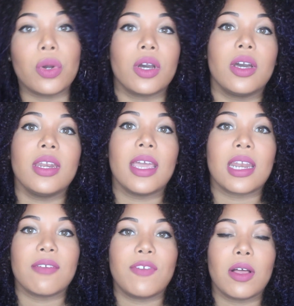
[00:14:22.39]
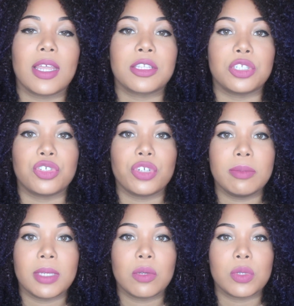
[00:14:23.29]
good and I felt like the
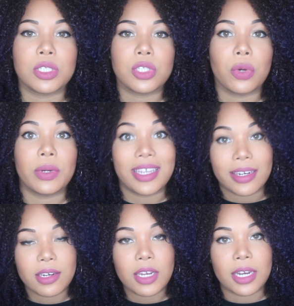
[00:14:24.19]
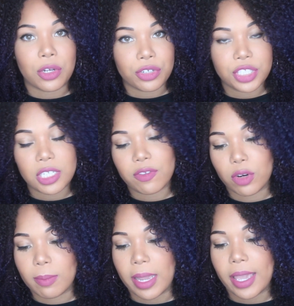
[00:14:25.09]
treatment was so needed and nourishing
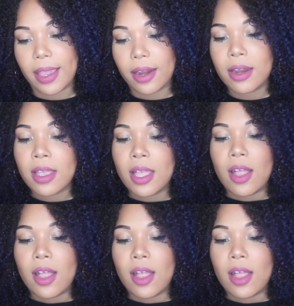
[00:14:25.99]
for my hair